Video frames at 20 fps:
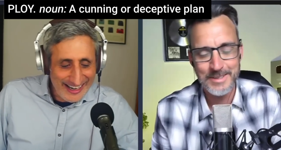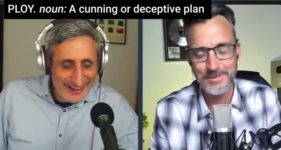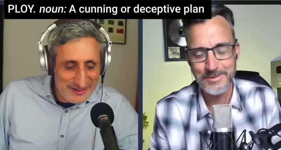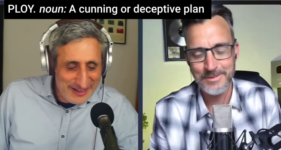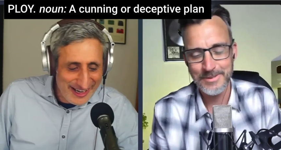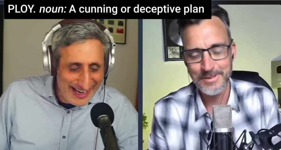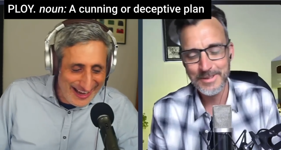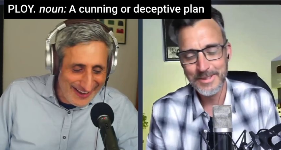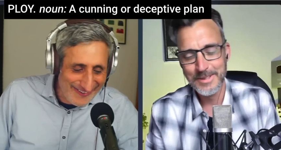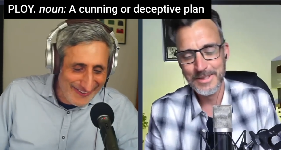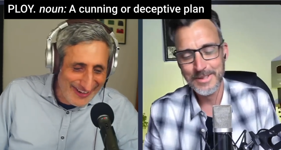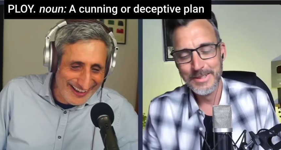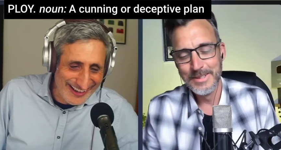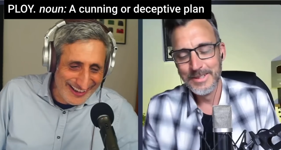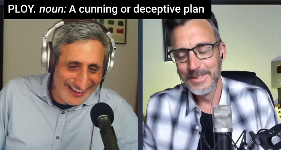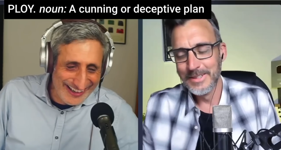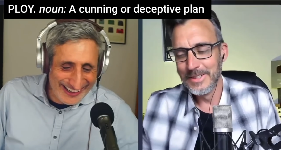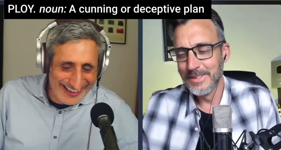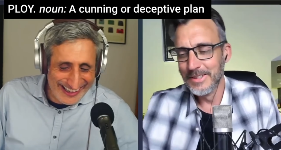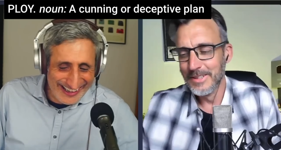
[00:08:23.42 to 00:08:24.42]
Speaker 1: okay.
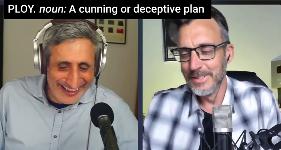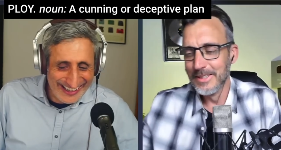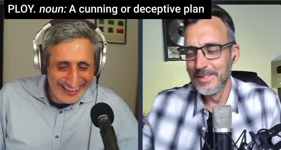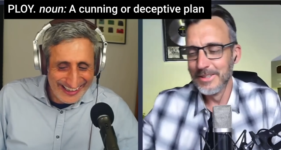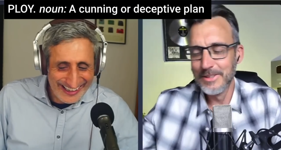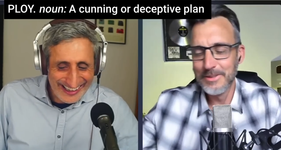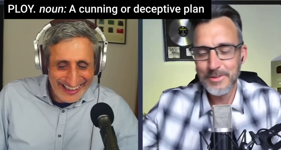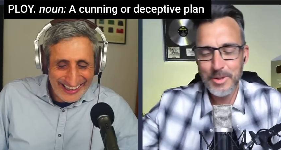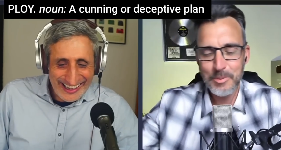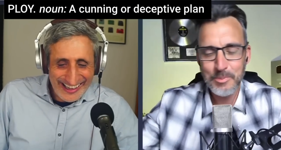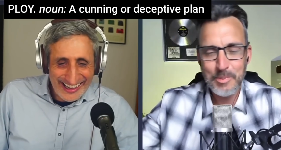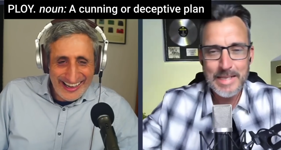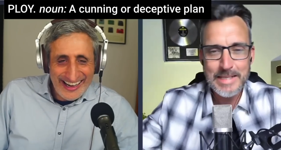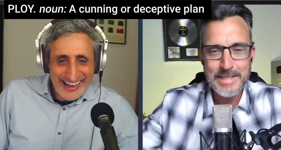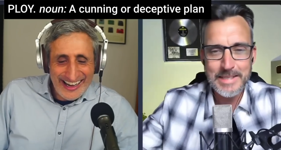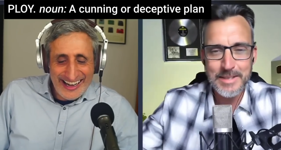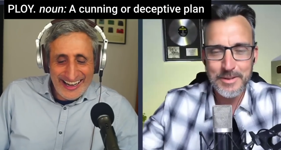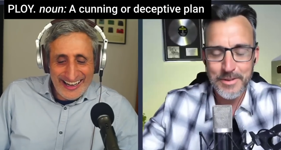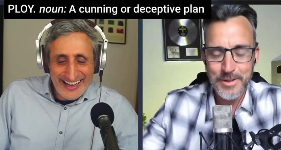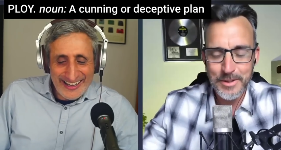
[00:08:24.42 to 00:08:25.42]
You've
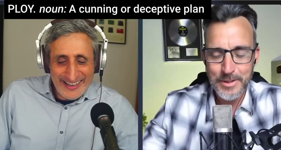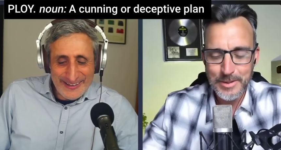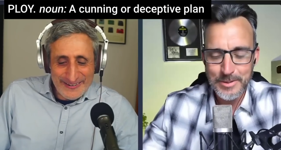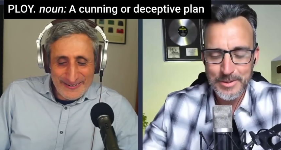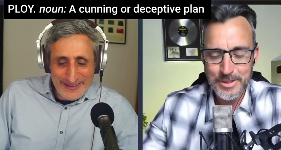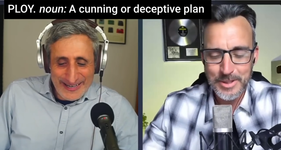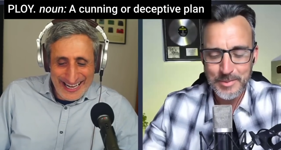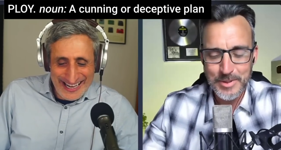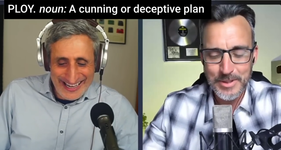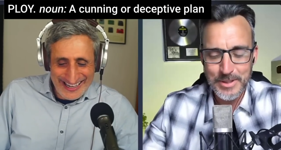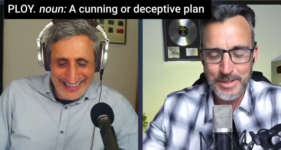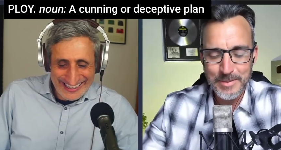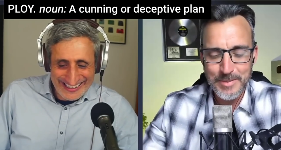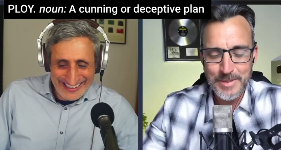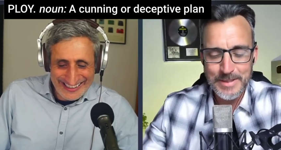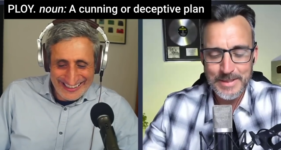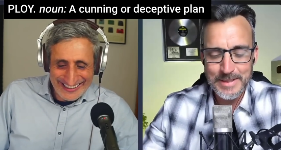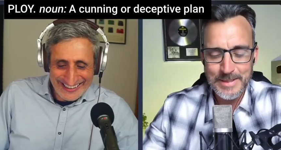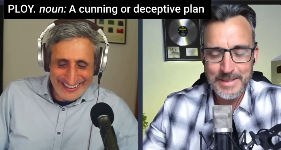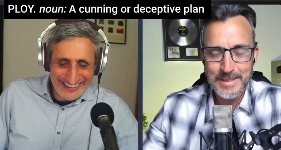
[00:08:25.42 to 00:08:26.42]
got plenty of your um, own
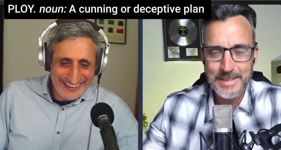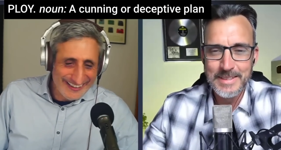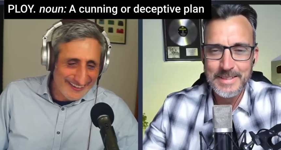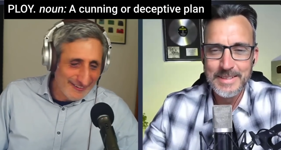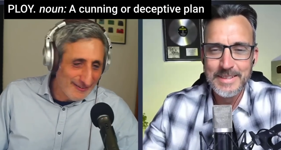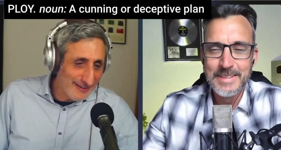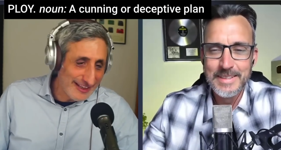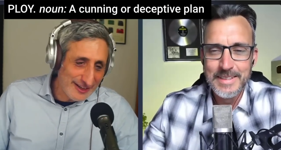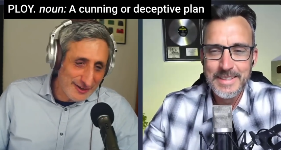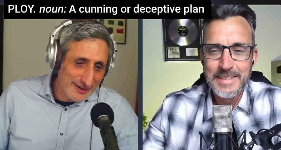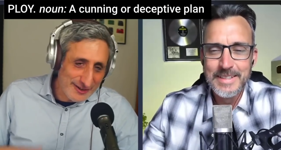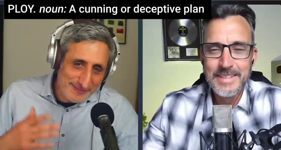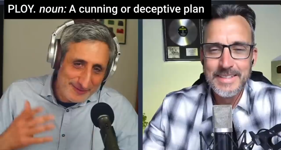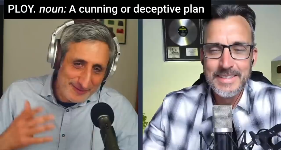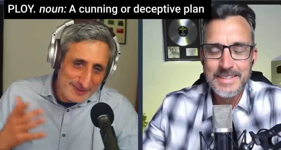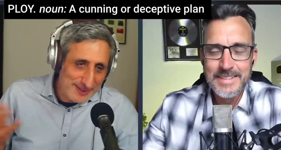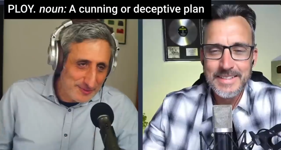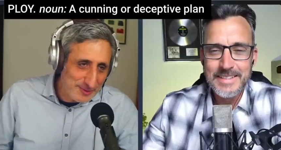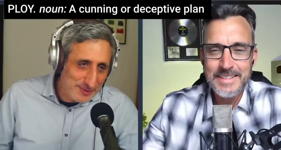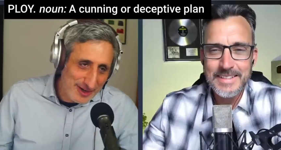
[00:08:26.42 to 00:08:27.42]
subscribers. Well, they could
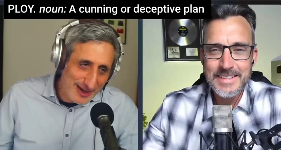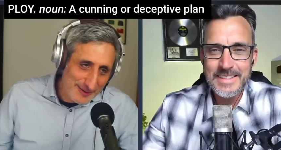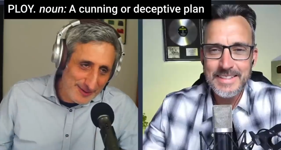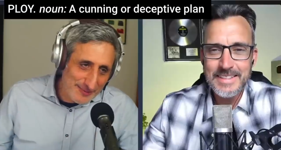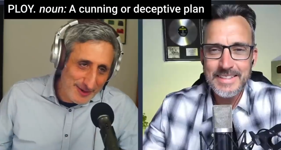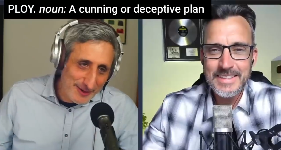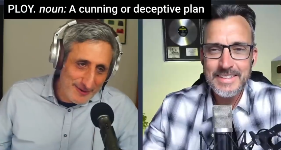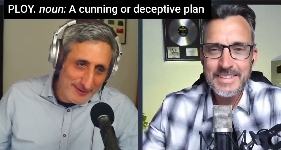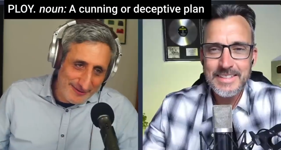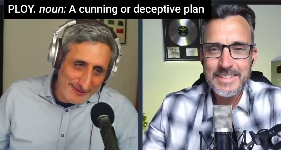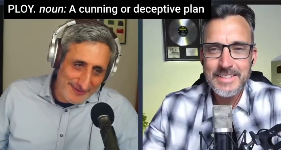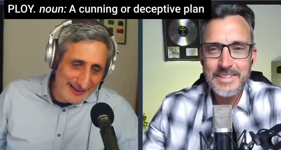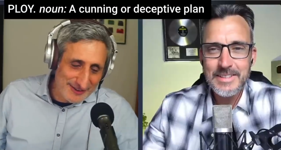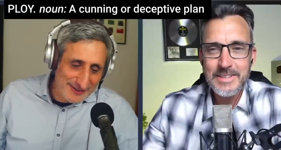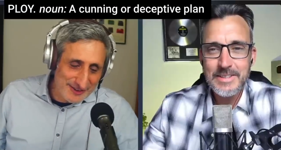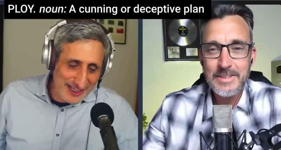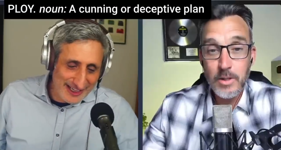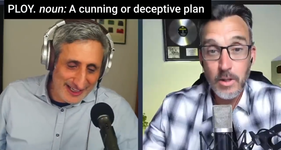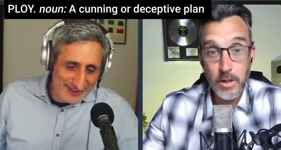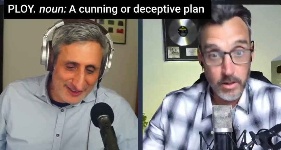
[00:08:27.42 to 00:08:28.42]
subscribe to both of
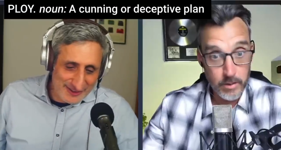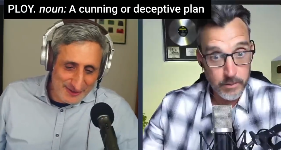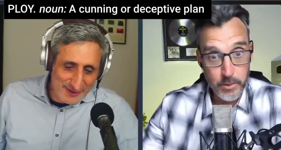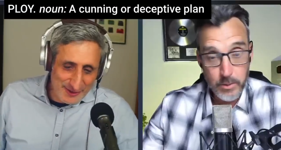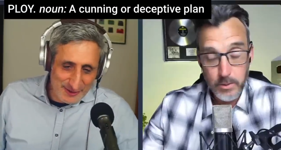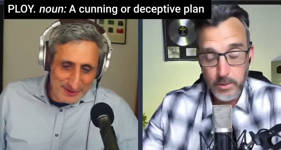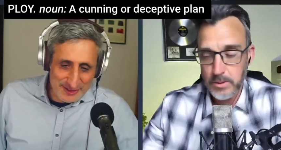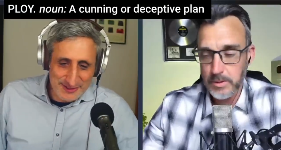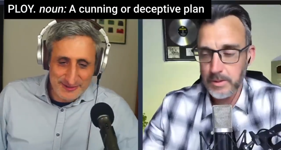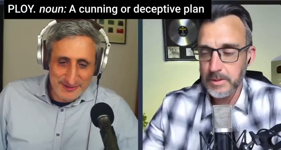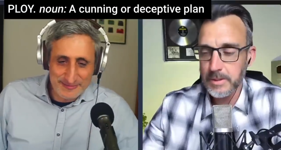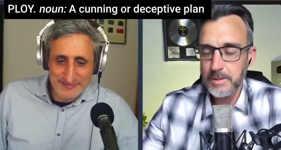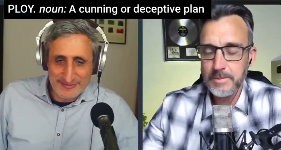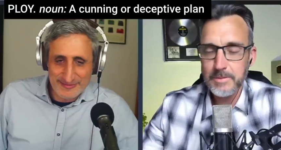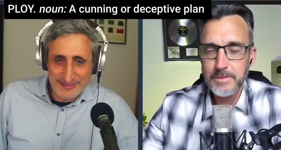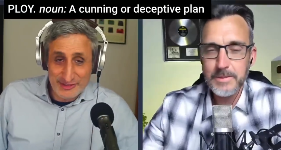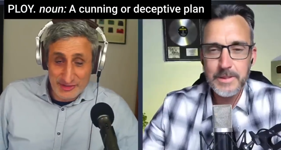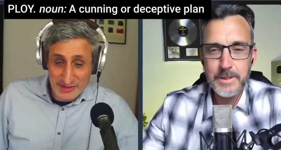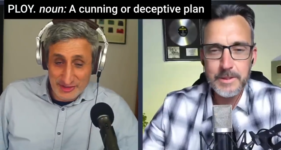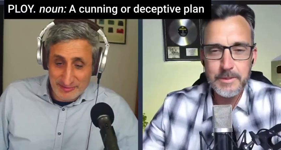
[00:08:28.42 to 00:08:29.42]
our channels. Of, course. of
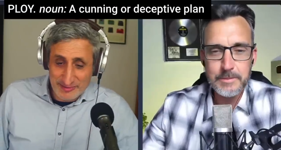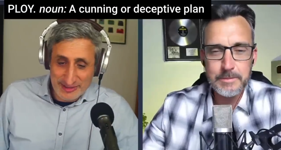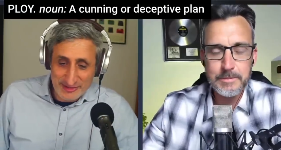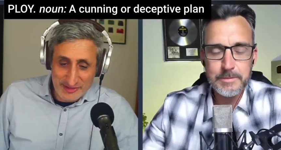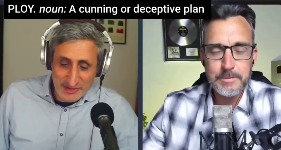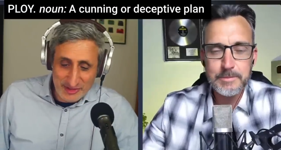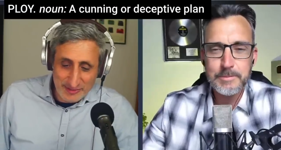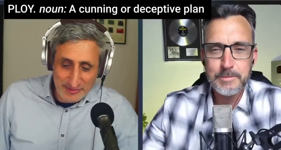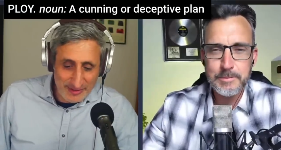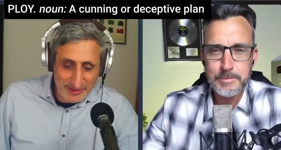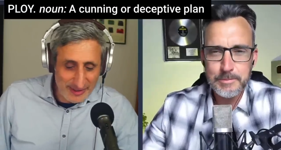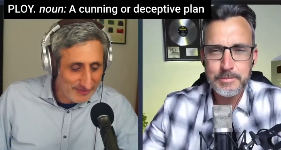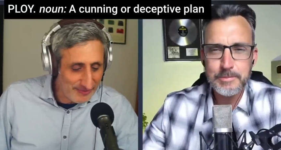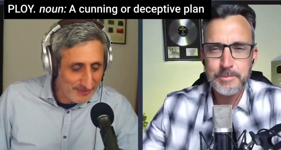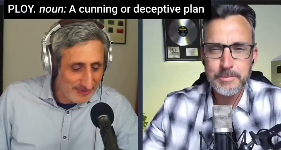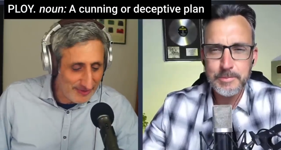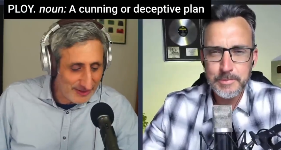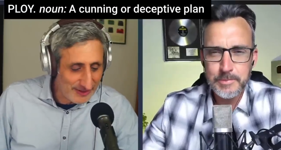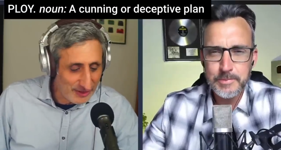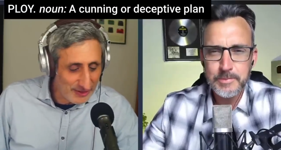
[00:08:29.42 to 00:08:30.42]
course. Uh, you should, yeah. you should
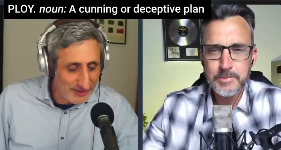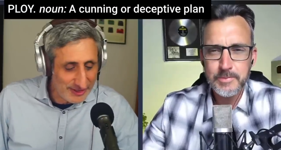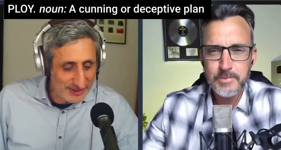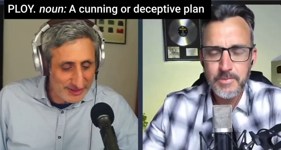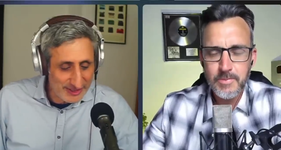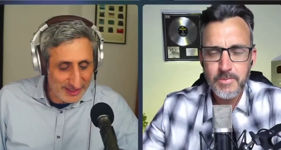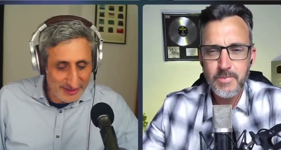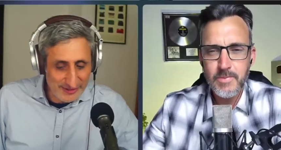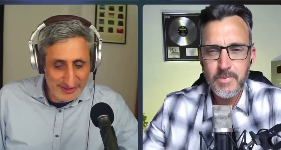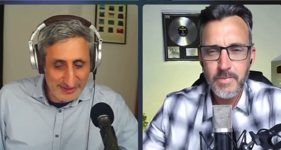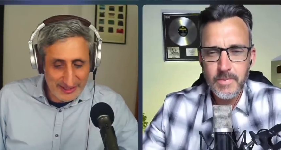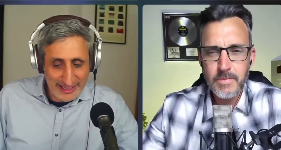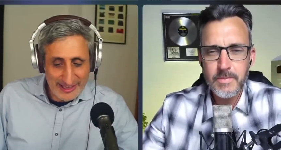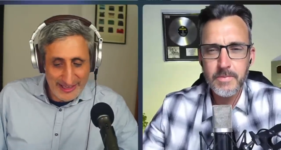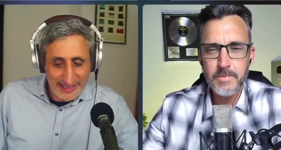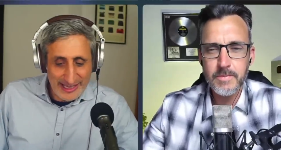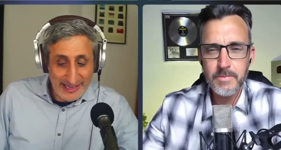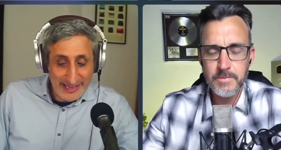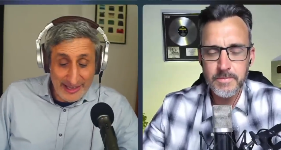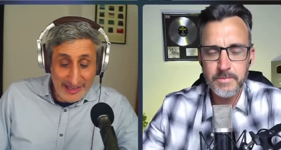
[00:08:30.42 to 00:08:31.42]
be uh, doing so.
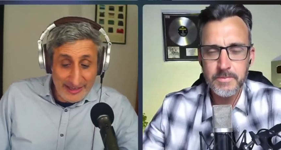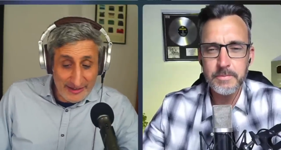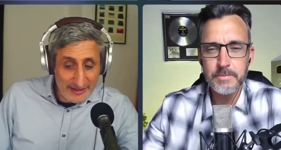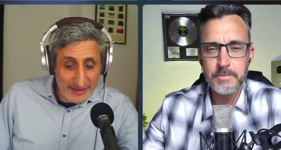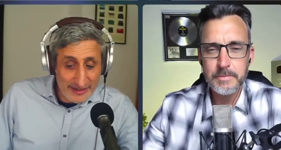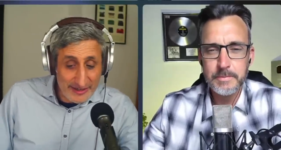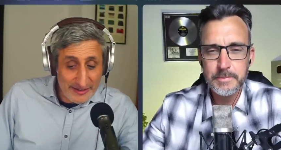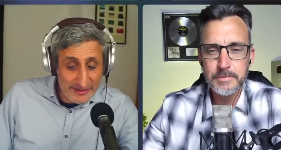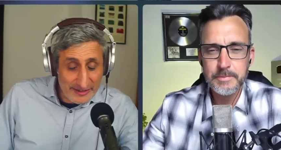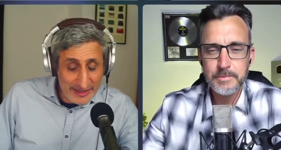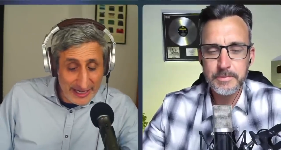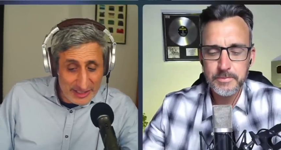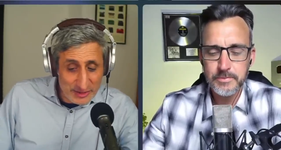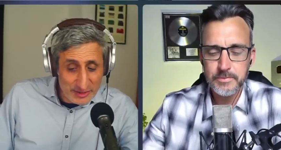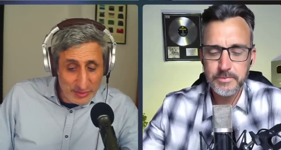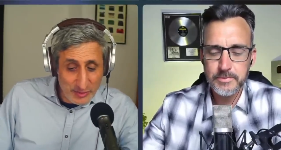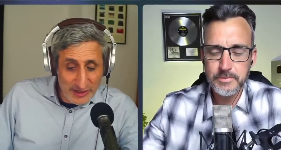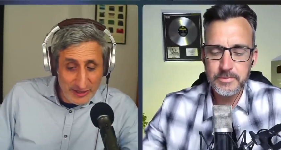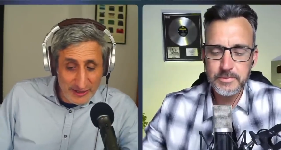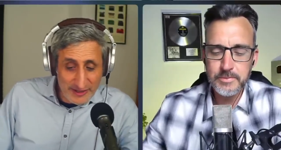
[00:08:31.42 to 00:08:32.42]
Mm-hmm. Uh, the
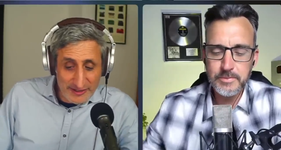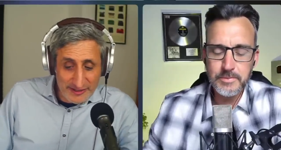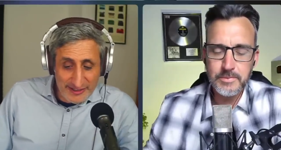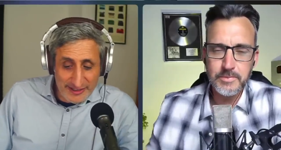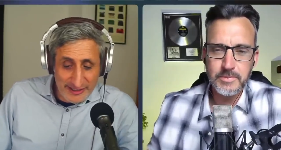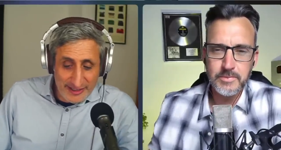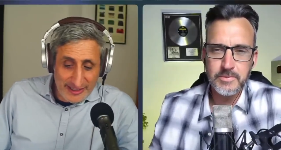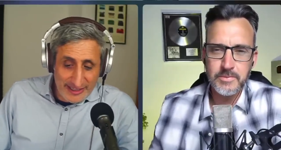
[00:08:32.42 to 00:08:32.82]
next word